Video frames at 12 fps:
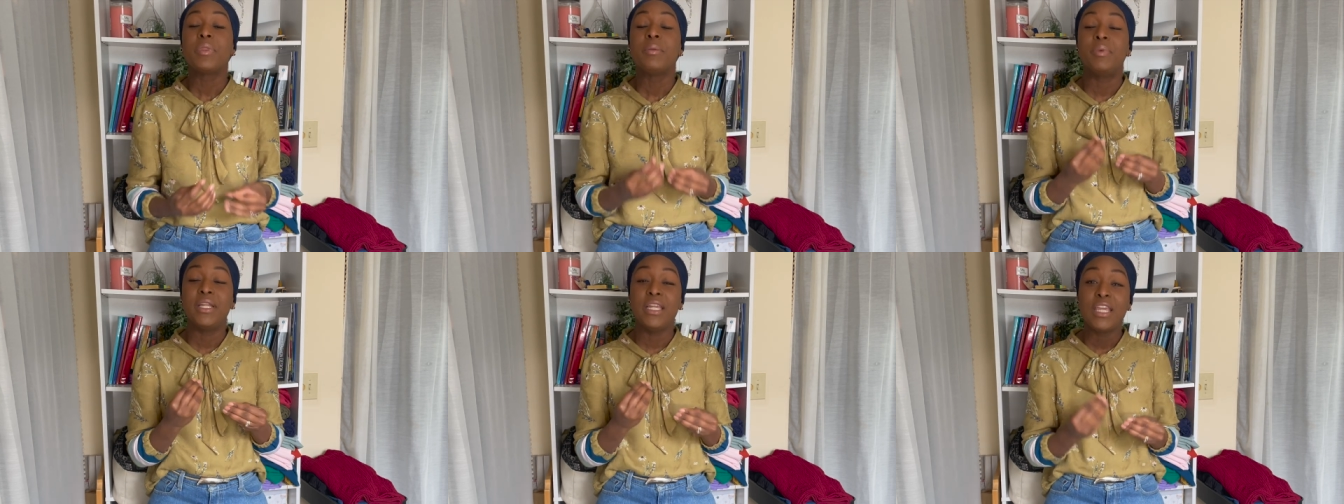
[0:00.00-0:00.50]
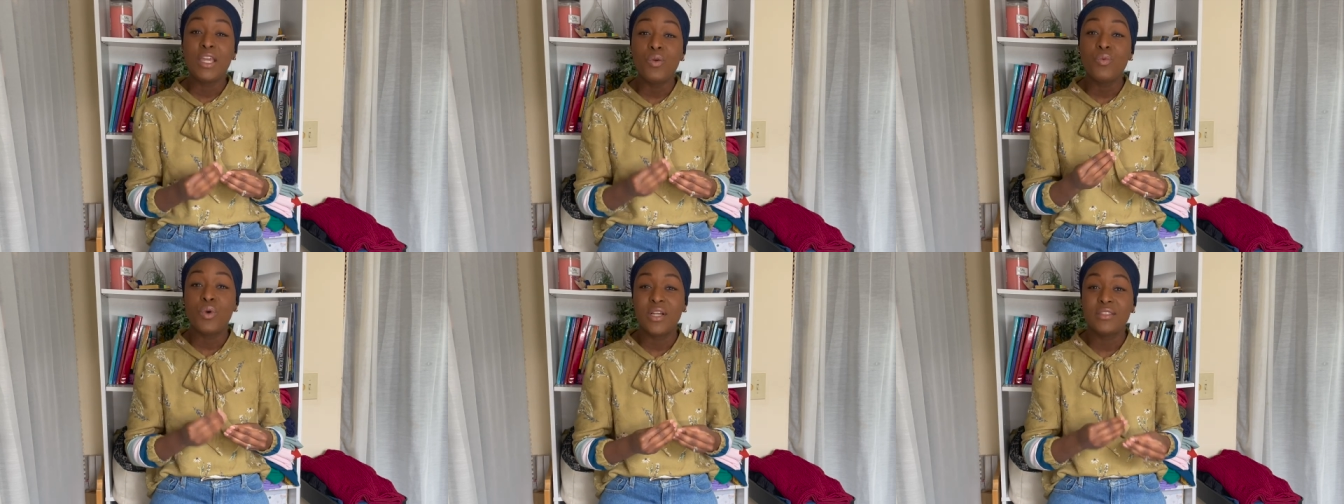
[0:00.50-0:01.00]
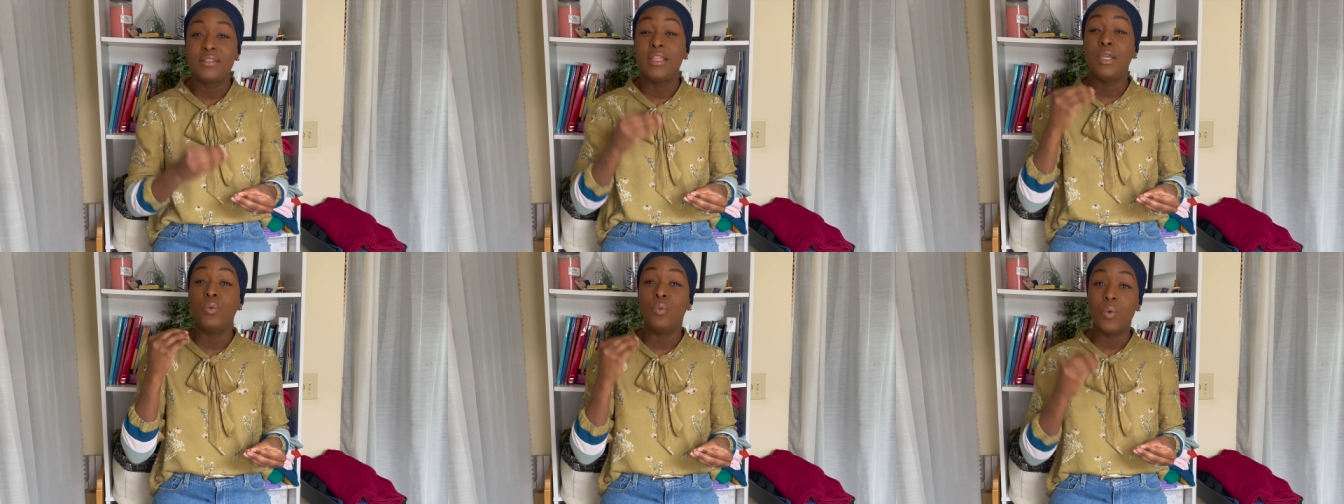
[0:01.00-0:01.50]
but it was
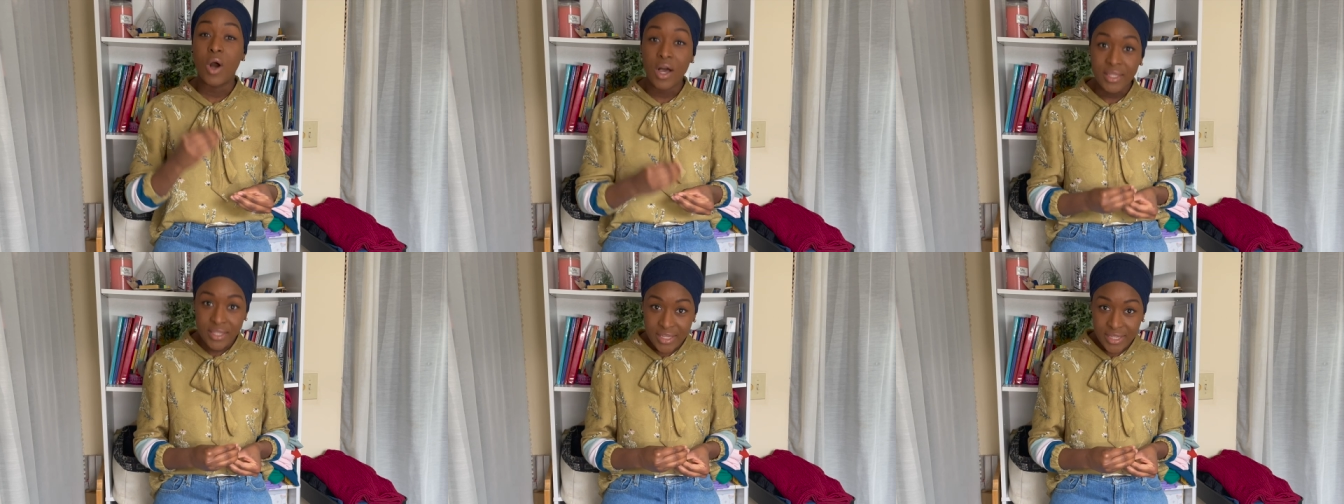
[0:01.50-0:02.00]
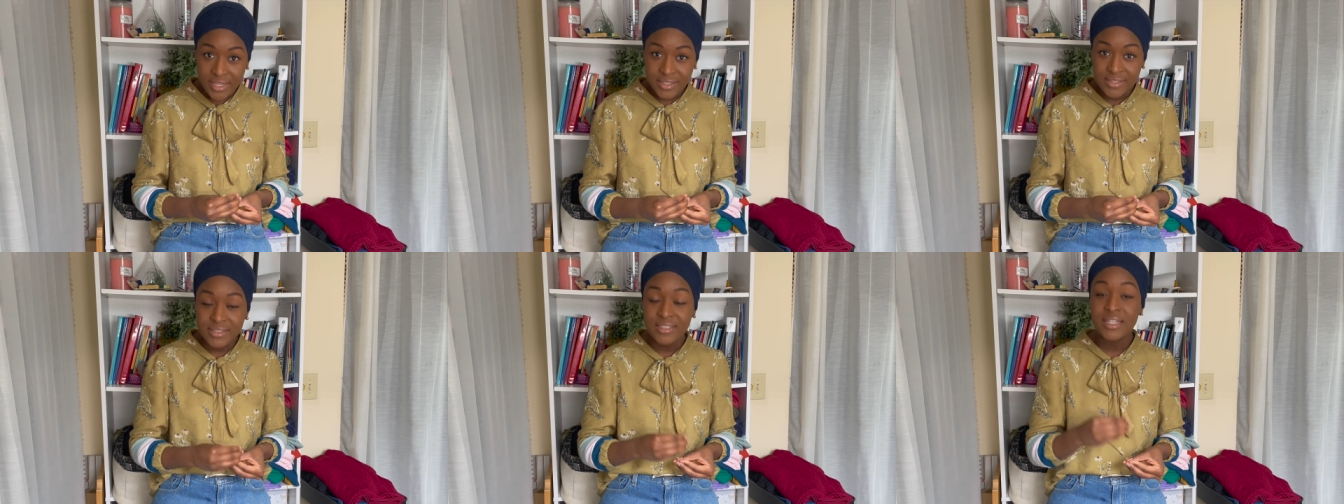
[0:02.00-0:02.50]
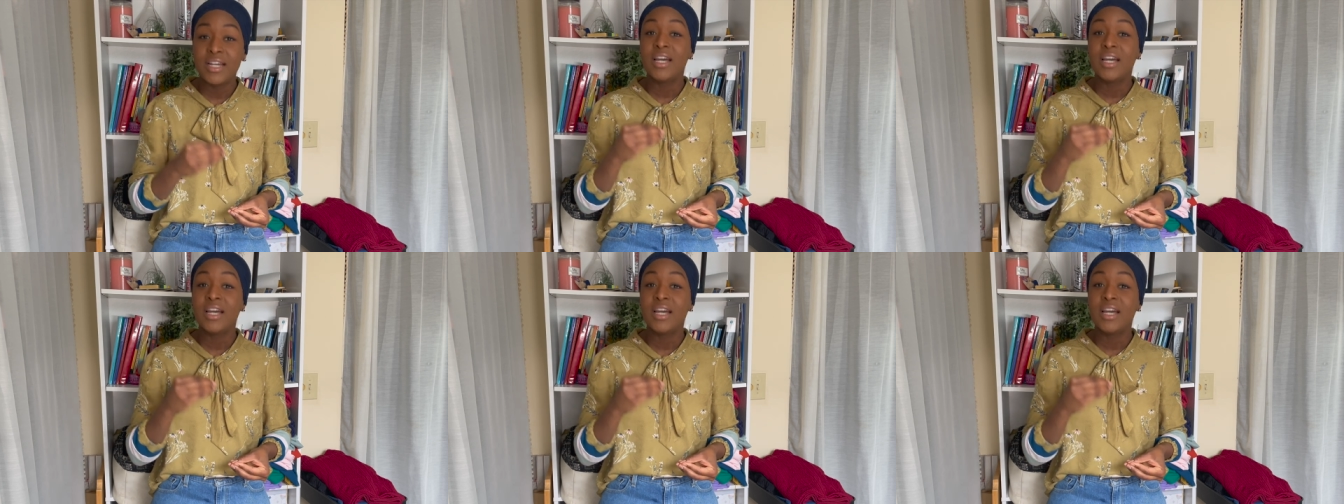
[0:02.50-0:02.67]
the wonkiest